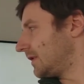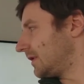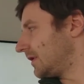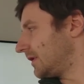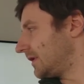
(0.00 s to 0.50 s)

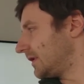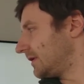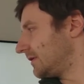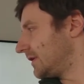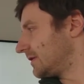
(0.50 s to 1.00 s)

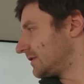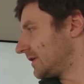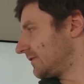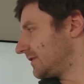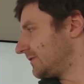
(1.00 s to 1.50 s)
And there's
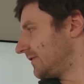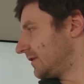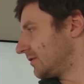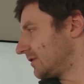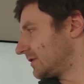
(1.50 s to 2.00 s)
like this
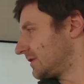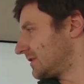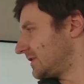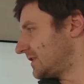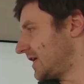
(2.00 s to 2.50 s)
thing called
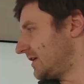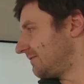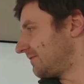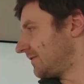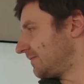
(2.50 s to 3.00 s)

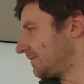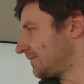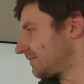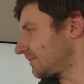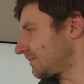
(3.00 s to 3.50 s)
safe
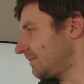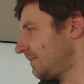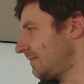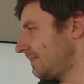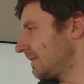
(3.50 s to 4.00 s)

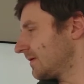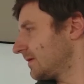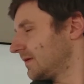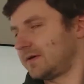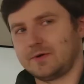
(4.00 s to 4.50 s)

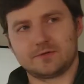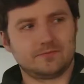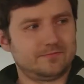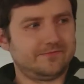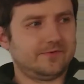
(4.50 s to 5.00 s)
about
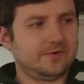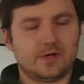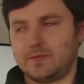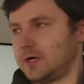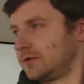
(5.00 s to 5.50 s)

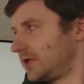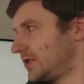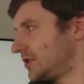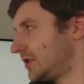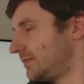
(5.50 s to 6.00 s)

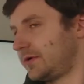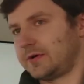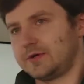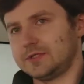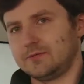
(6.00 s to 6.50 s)
HTTP
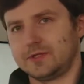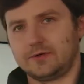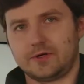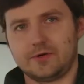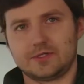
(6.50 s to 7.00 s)
request. When
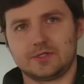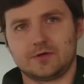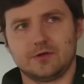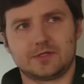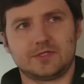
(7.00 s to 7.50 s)
a request is
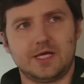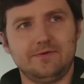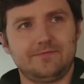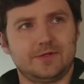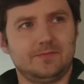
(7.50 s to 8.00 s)
called
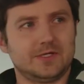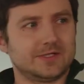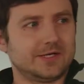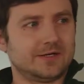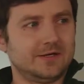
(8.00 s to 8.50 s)
safe, it
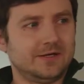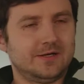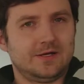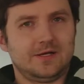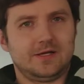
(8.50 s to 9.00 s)
means like
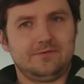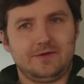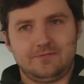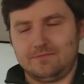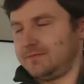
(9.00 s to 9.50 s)

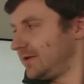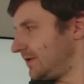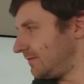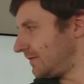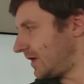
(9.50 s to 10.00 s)

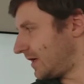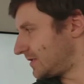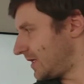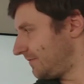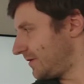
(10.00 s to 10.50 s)
a
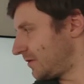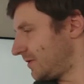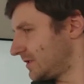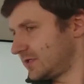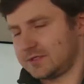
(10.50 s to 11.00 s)
safe
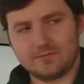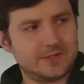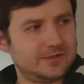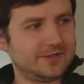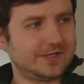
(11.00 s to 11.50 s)
request is
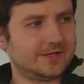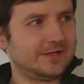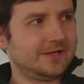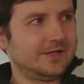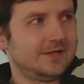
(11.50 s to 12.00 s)
when
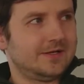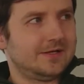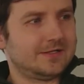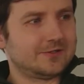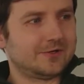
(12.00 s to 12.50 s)
like
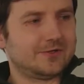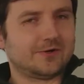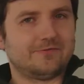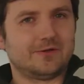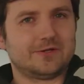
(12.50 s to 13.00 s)
it's not
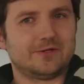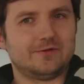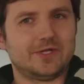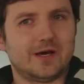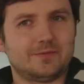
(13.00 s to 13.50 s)
your fault that
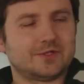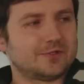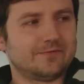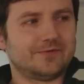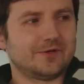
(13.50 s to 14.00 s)
you damaged
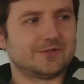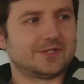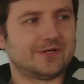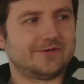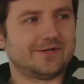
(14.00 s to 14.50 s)
something on
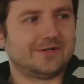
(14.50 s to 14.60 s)
server.